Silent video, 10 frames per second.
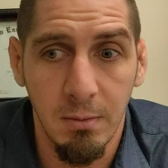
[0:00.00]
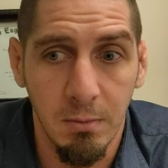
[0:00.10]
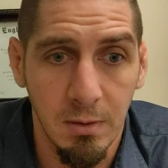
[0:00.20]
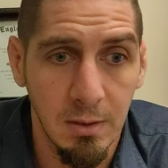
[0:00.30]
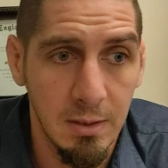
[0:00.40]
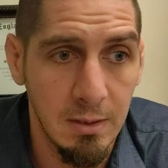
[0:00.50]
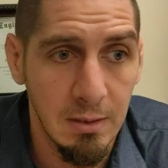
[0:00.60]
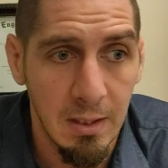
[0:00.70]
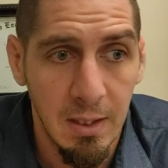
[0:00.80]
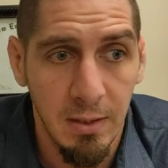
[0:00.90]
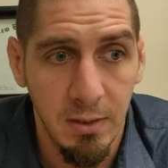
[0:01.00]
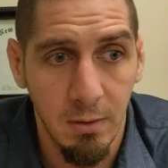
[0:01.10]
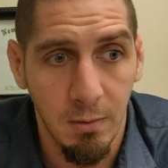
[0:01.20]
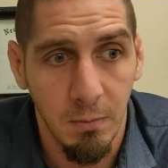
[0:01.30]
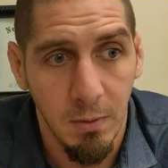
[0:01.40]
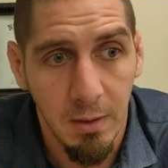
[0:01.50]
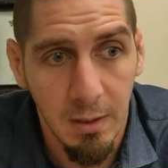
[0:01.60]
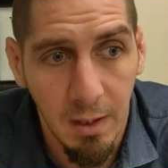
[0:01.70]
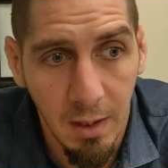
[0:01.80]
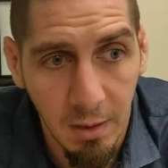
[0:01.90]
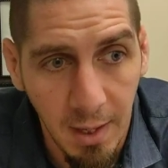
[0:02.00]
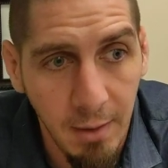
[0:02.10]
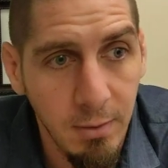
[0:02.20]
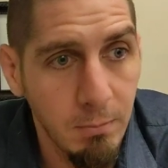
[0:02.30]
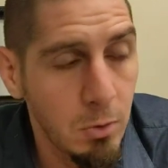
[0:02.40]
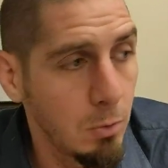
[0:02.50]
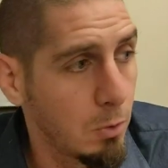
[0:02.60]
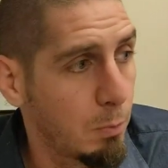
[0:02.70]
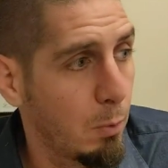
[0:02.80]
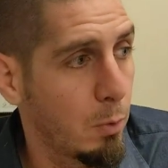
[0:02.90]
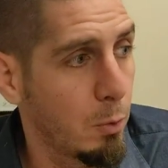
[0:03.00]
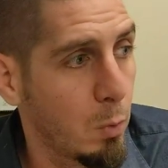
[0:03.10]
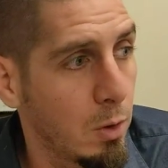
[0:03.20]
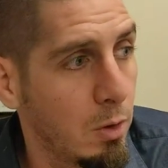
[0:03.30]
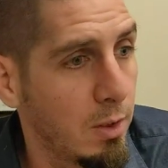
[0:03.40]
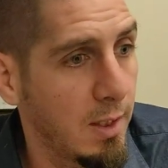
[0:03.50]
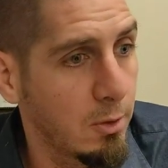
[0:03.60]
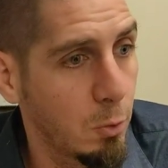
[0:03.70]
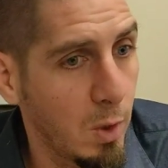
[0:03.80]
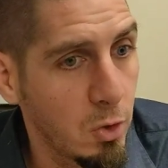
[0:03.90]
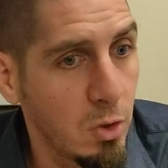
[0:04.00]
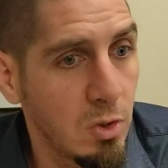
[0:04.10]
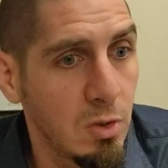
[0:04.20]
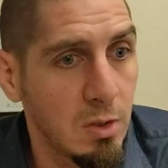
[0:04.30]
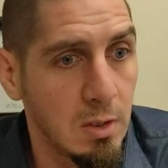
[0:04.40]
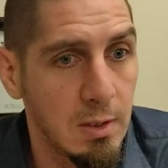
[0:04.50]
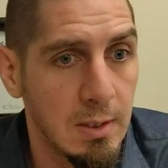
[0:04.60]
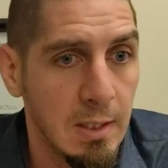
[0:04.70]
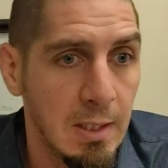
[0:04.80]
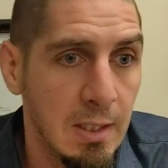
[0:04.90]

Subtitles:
out and allow them to explore the world and ask questions and